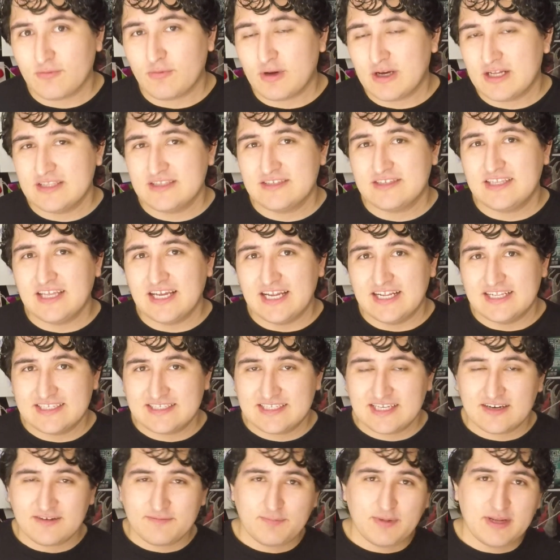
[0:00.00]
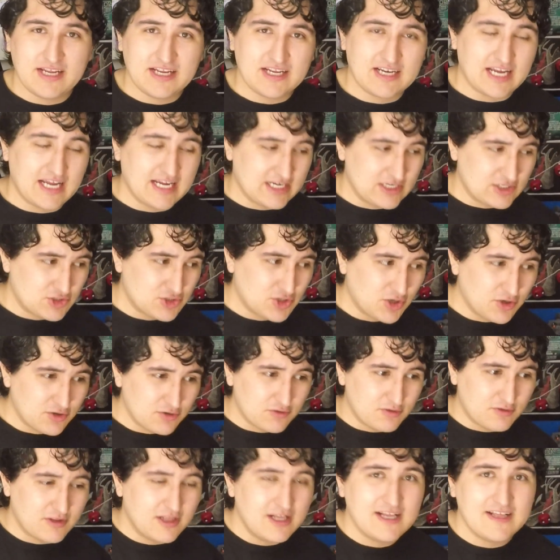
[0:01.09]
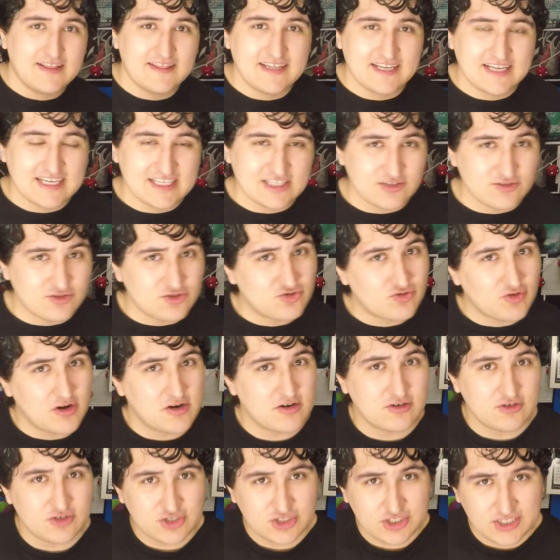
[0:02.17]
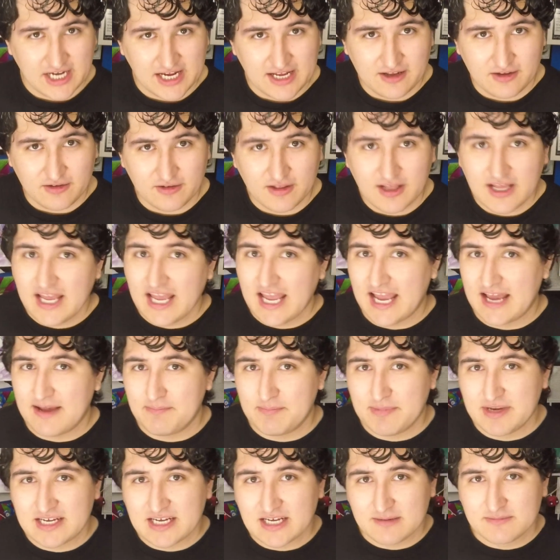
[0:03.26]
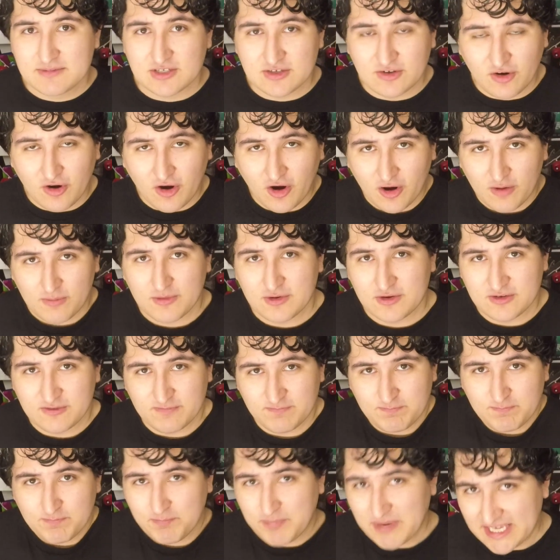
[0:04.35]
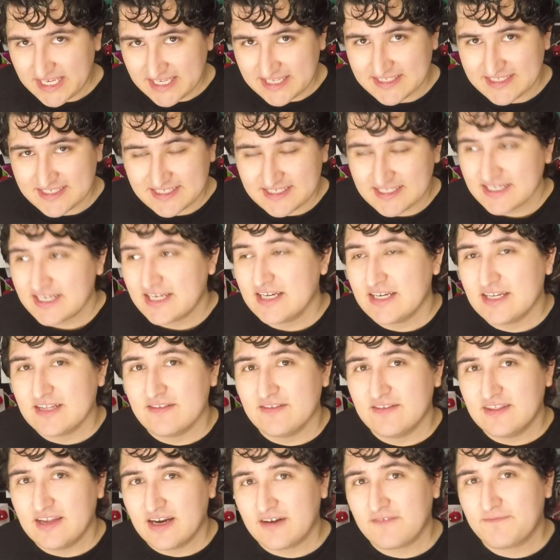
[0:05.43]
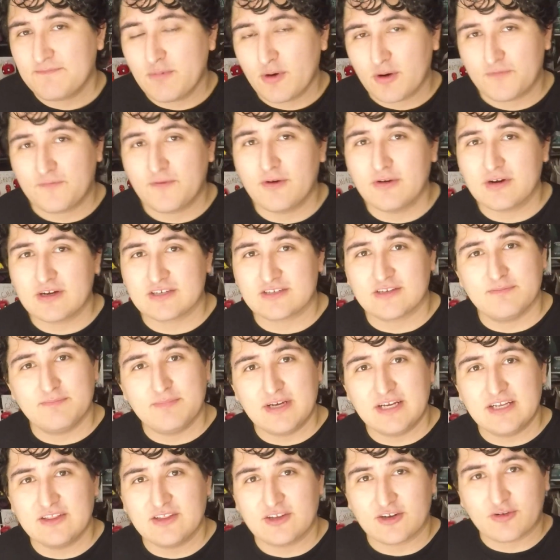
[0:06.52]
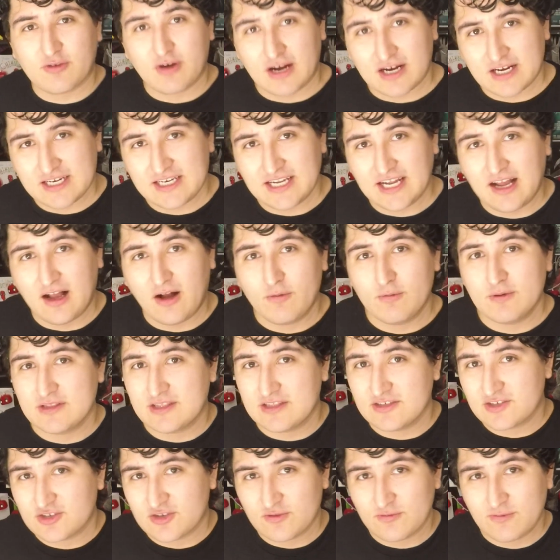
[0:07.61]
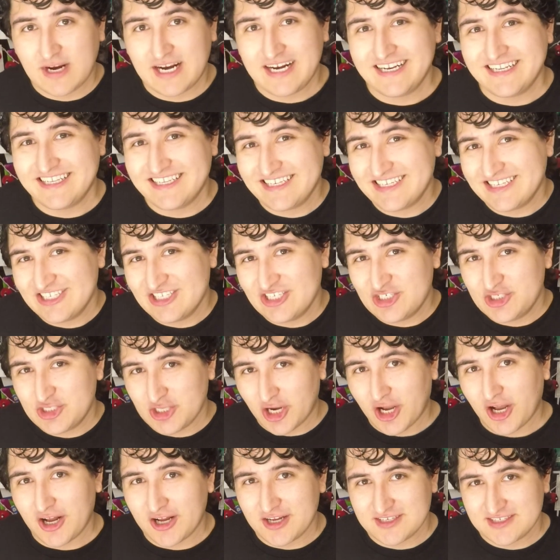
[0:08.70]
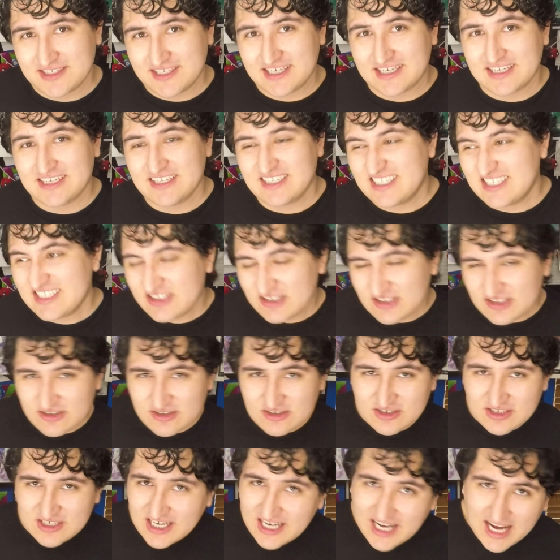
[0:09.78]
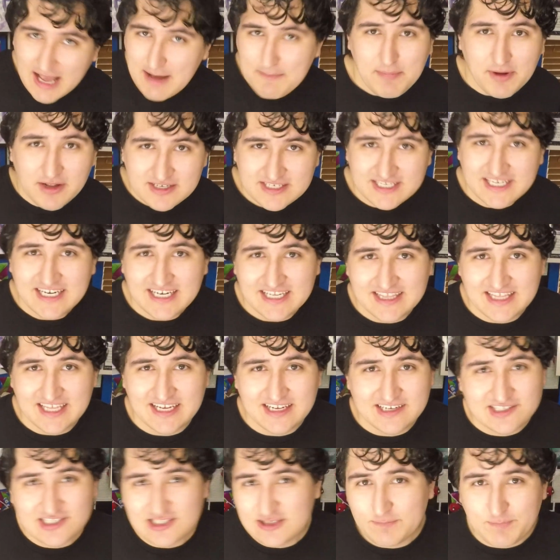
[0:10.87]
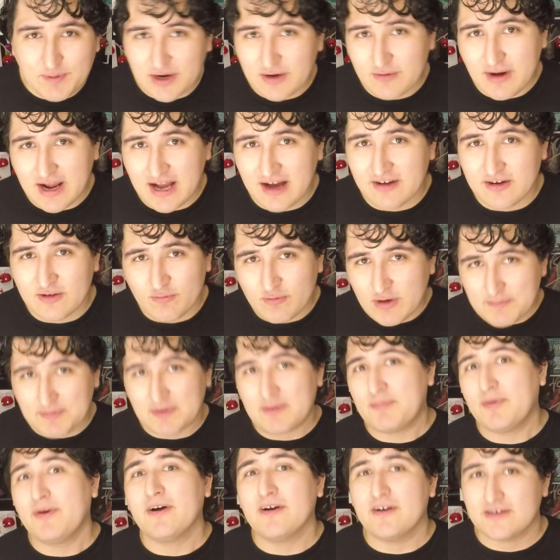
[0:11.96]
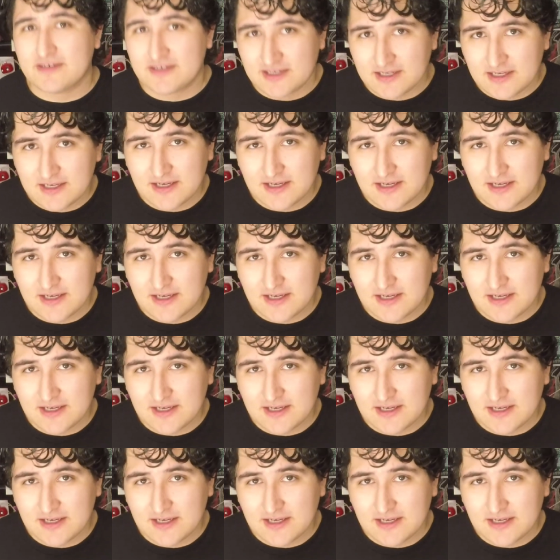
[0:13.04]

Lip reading: ones that, instead of being like a turtle that gets a stronger shell and becomes an armored beast, they're more focused on being the crocodile with the serrated jaws that can clamp onto anything, spin around, and rip it apart.